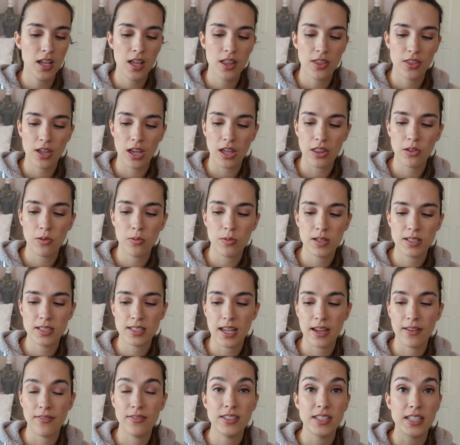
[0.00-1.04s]
The other ones
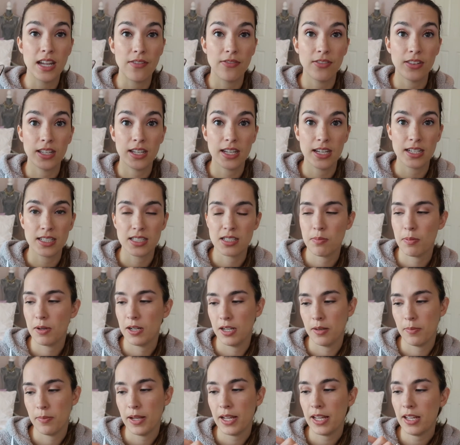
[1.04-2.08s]
I've definitely
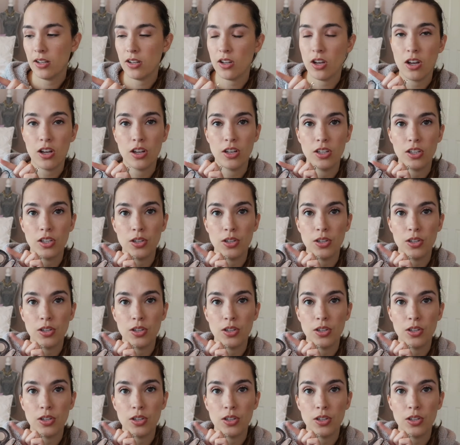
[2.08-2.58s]
expanded pan on.